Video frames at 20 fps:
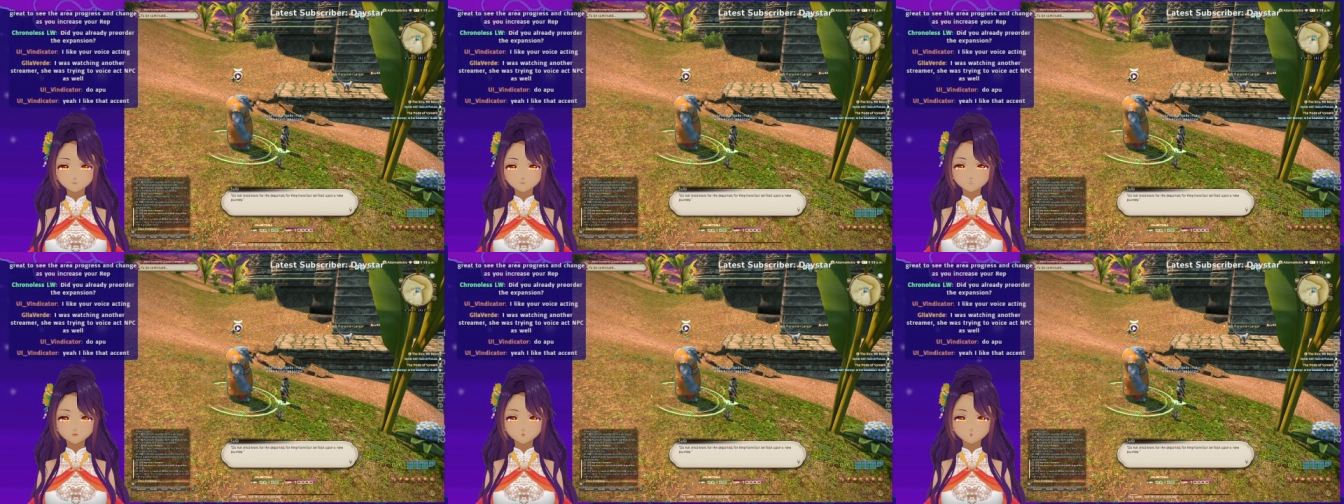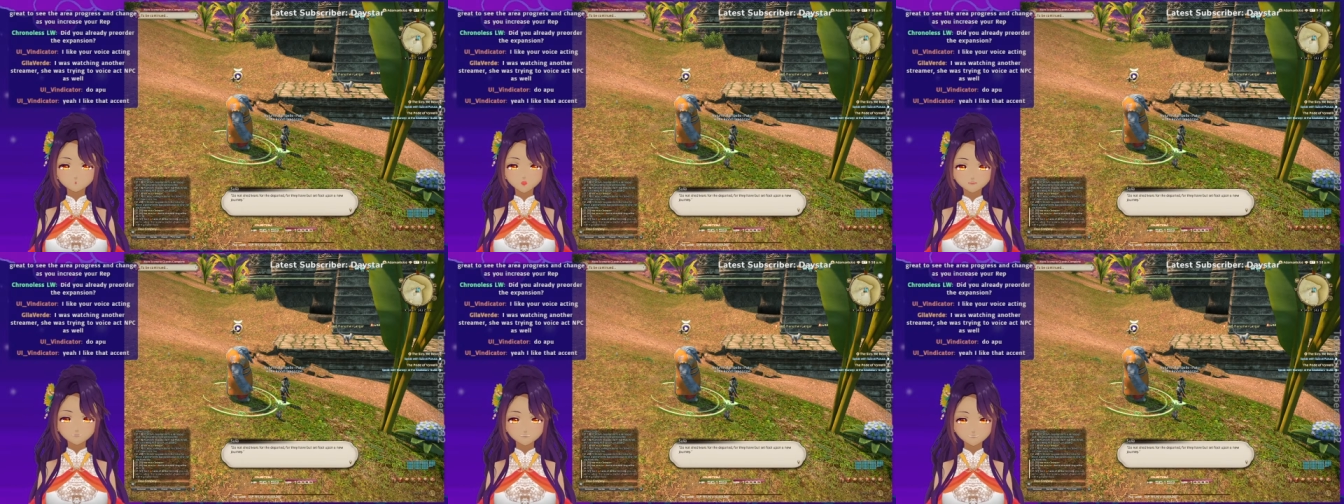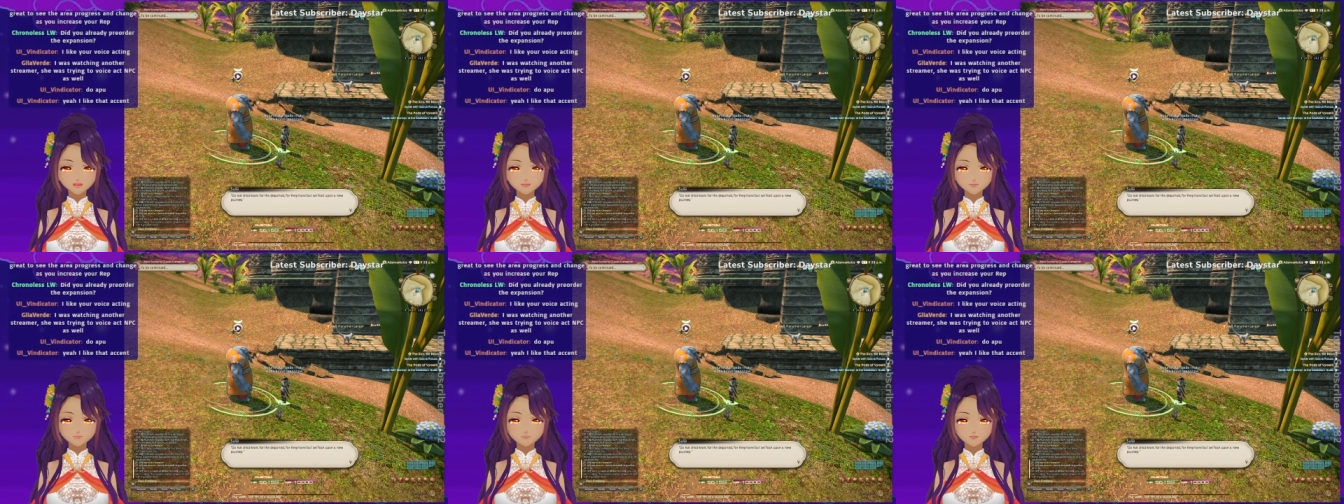Do not
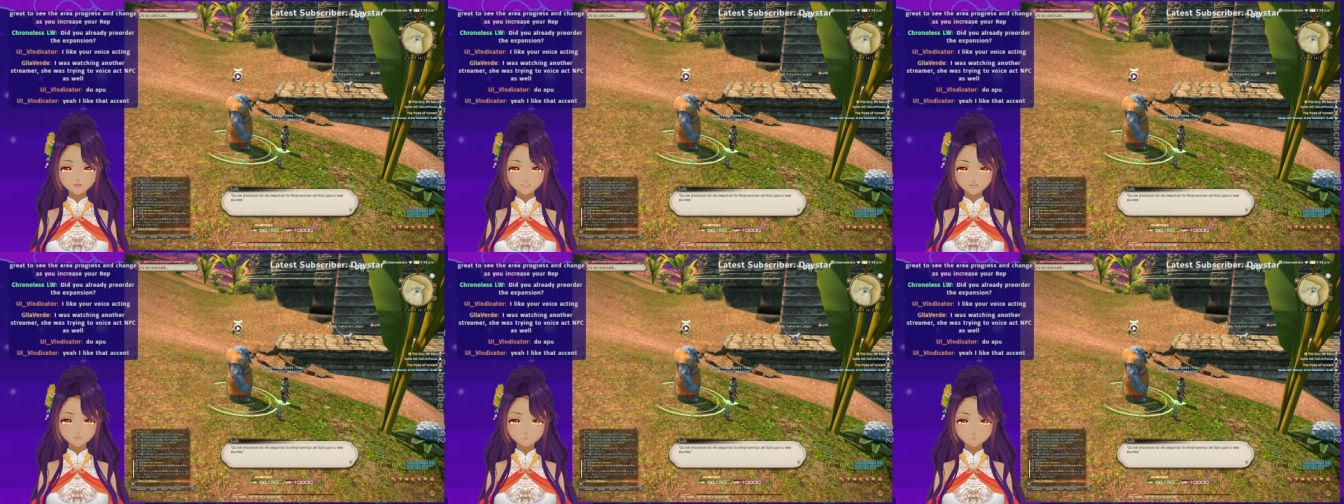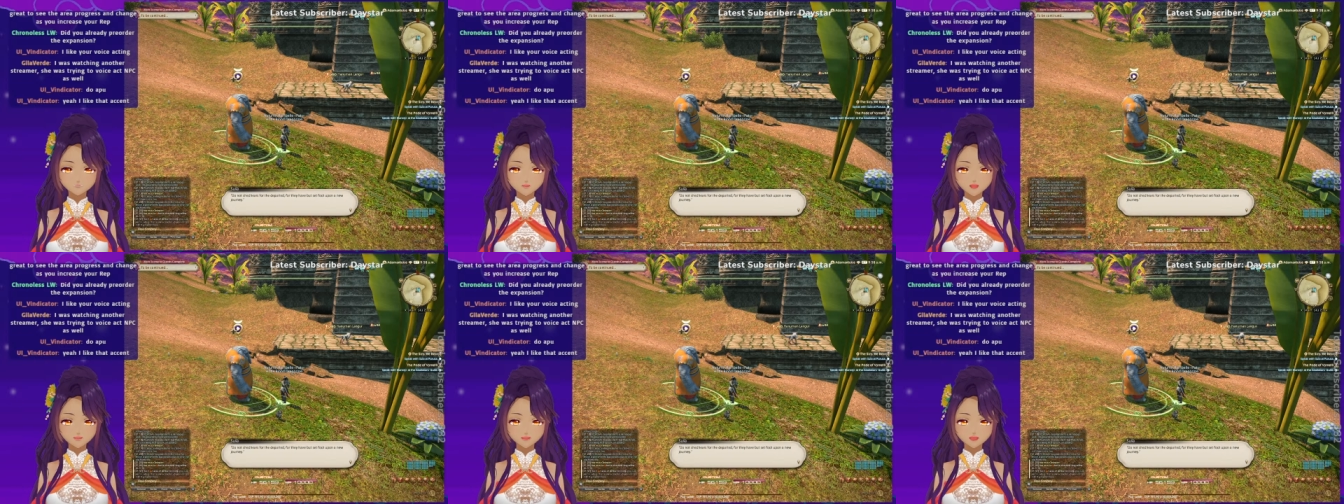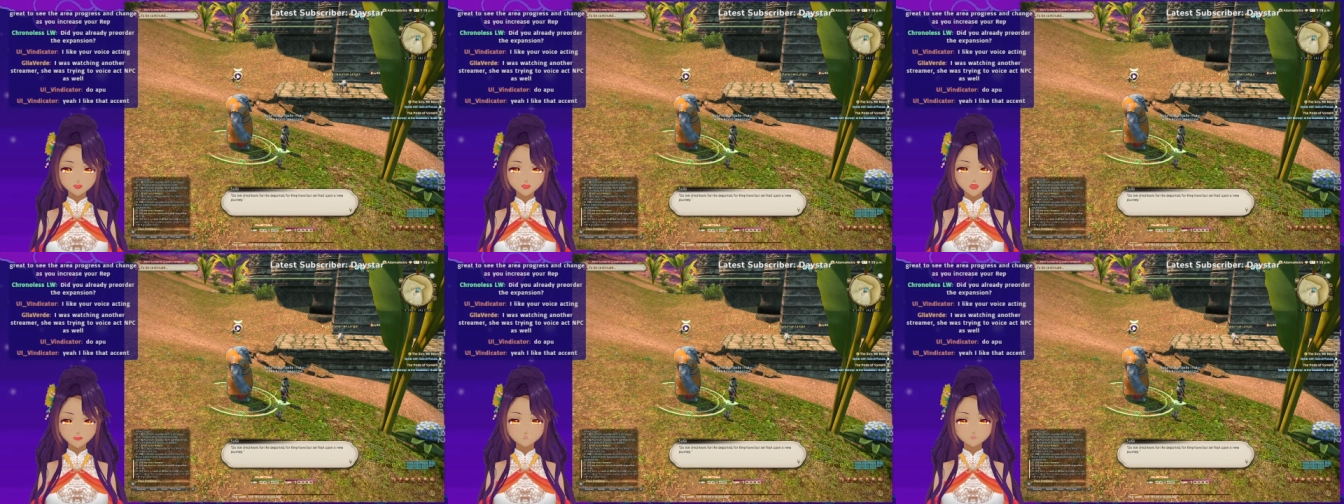shed tears for the
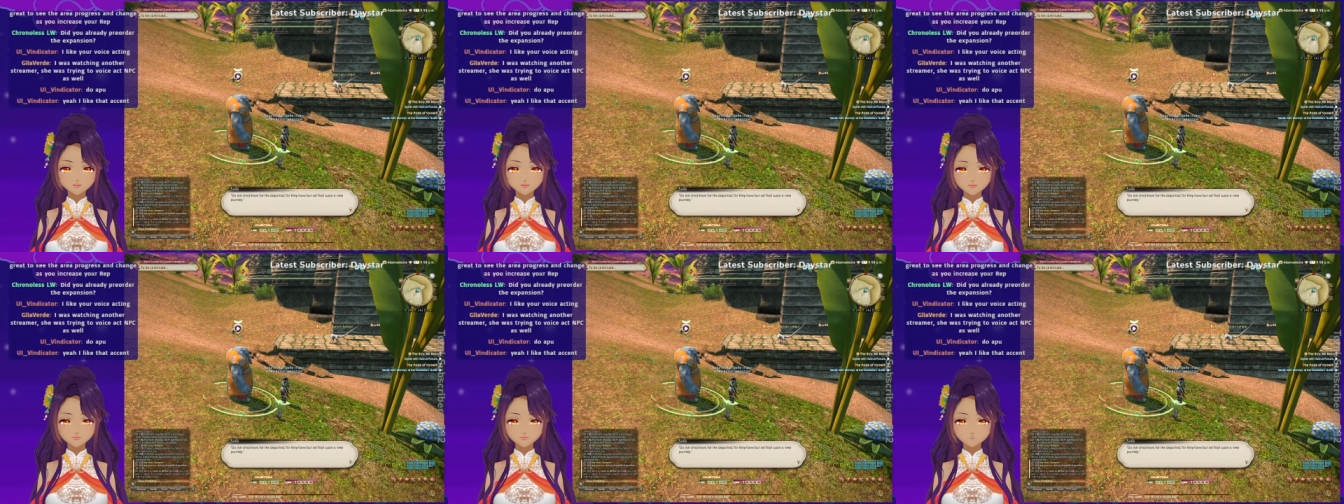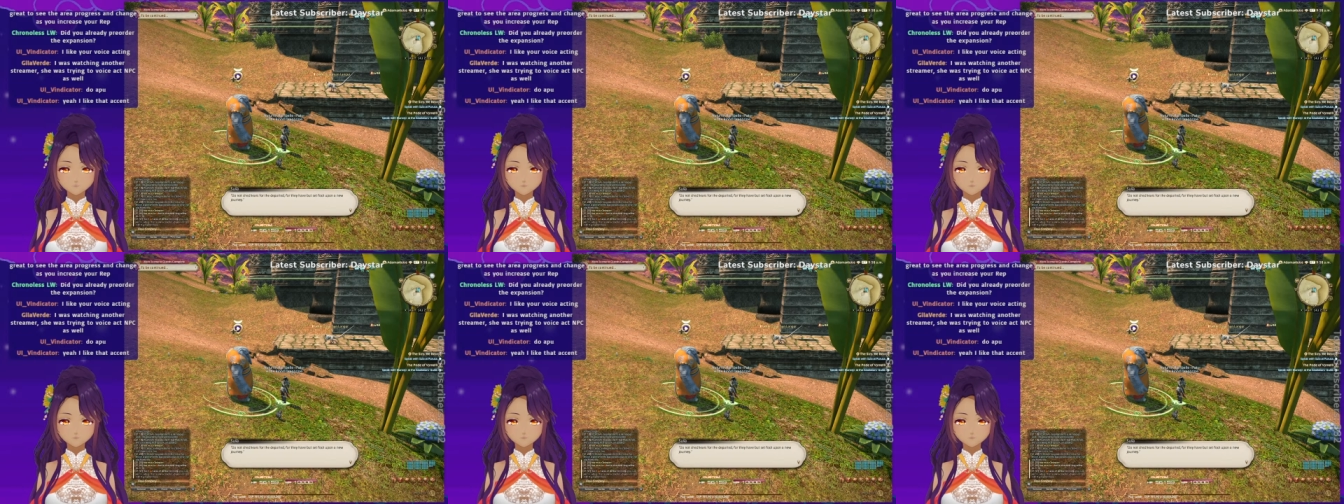departed,